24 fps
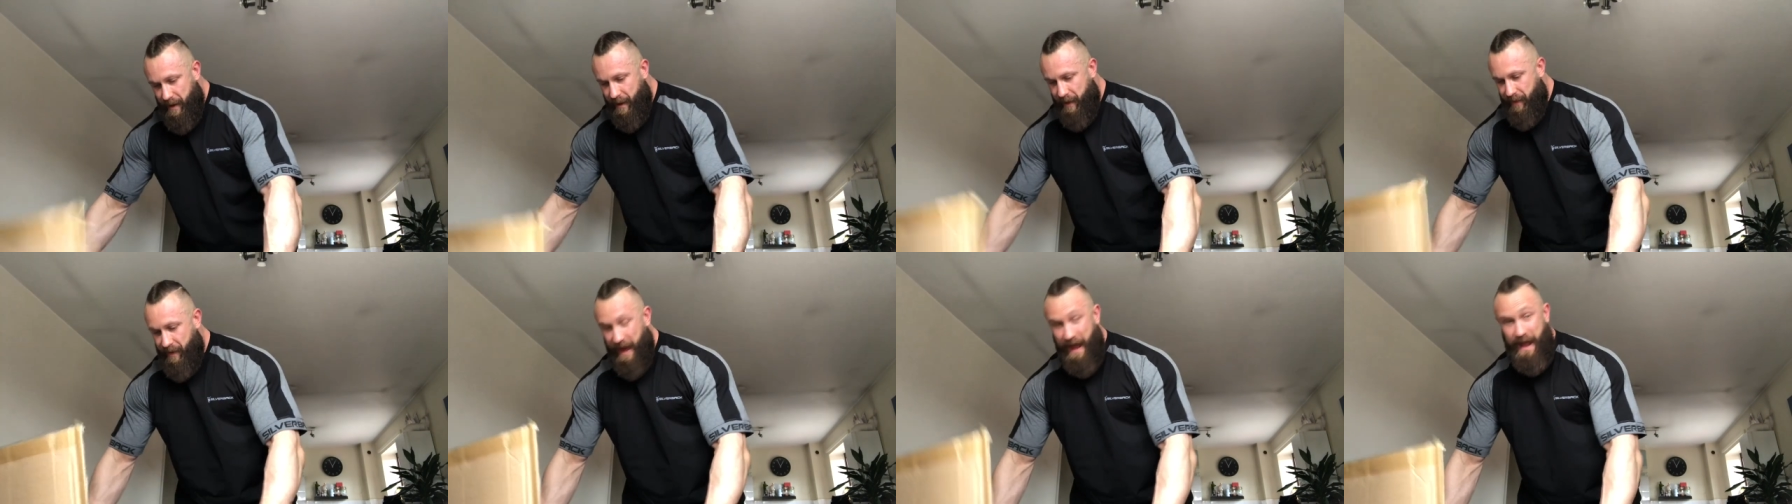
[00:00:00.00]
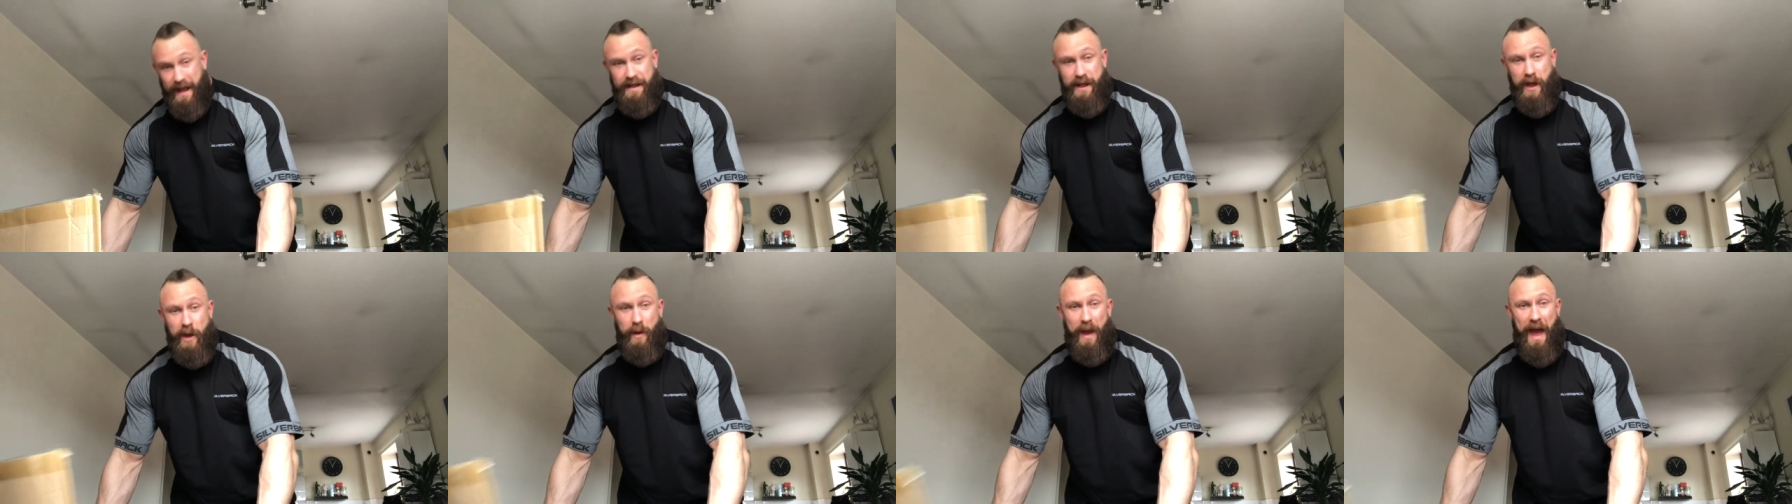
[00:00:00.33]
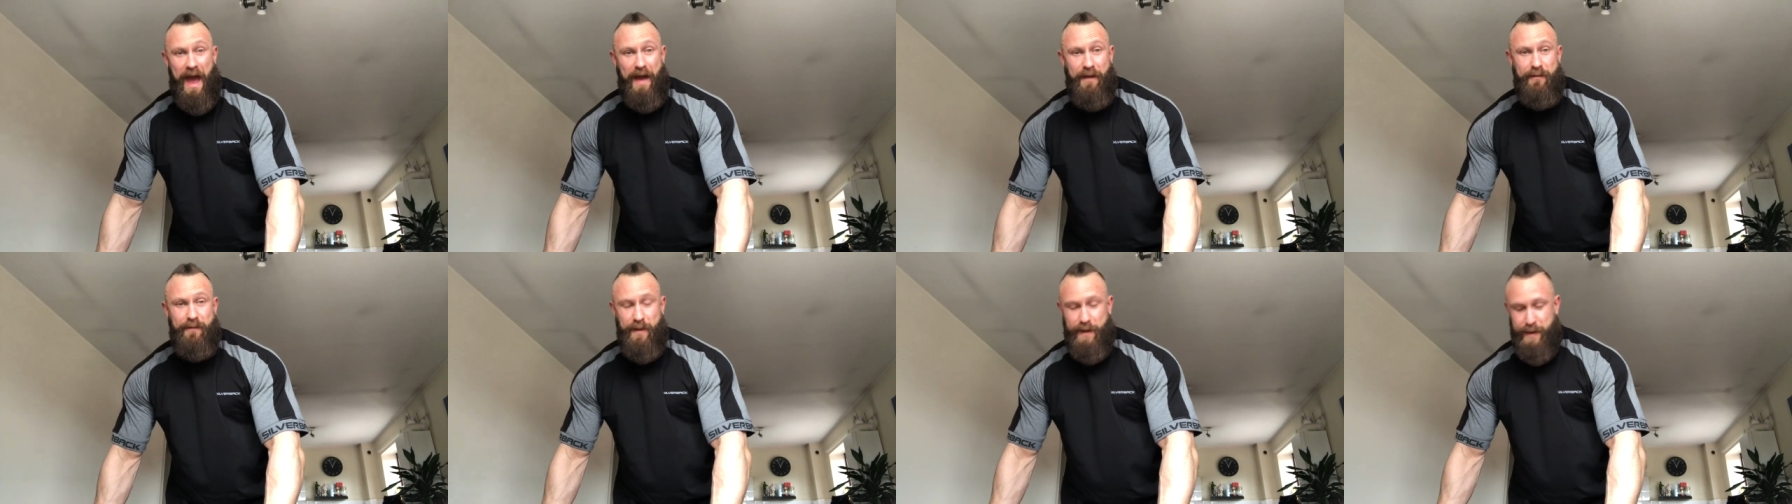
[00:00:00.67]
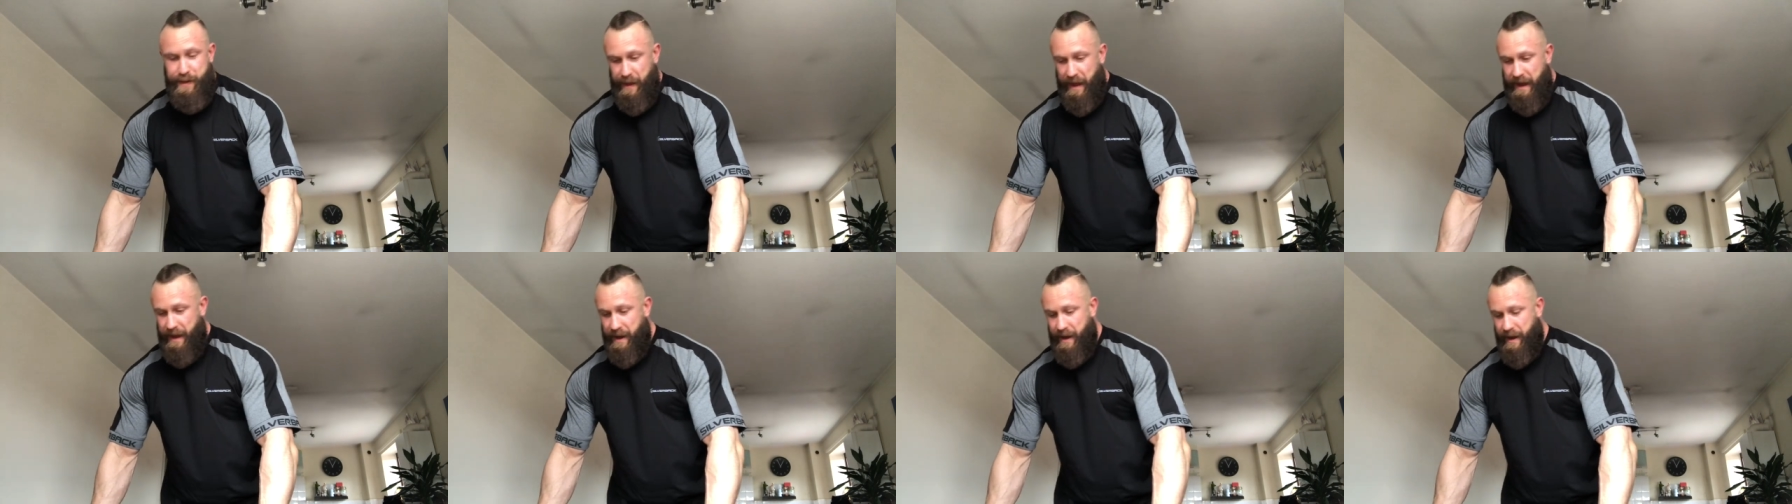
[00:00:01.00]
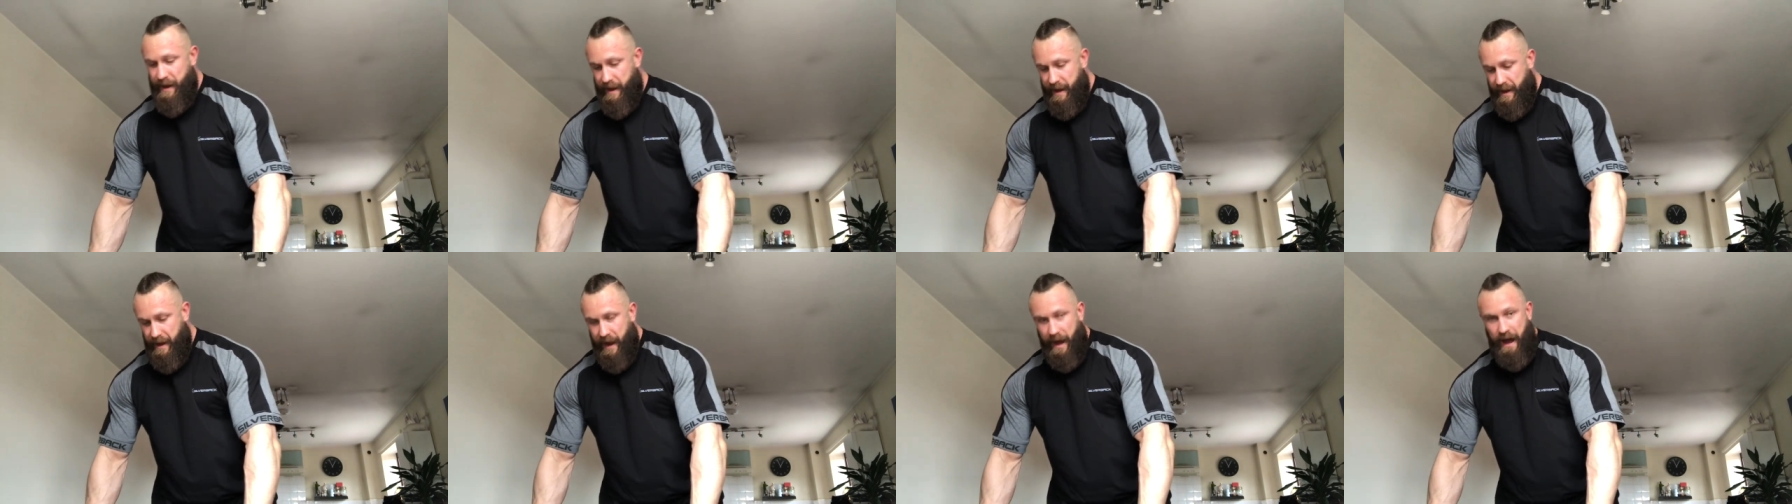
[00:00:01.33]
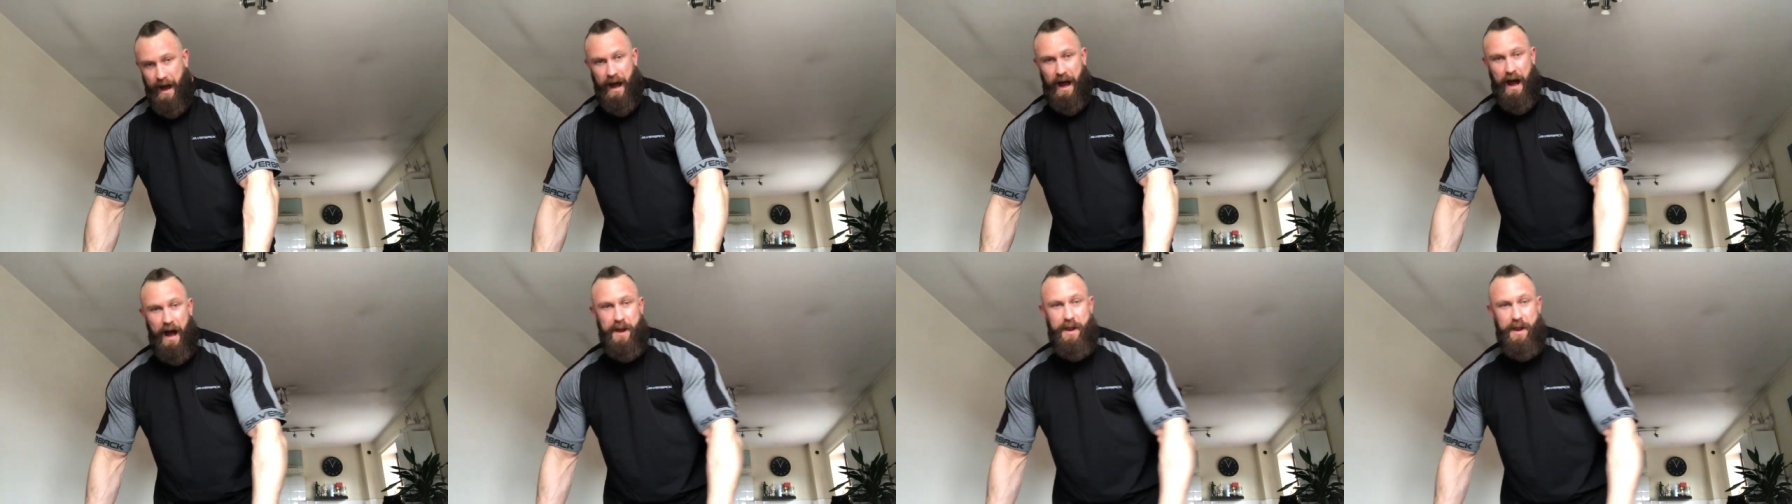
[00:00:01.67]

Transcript: they do everything uh,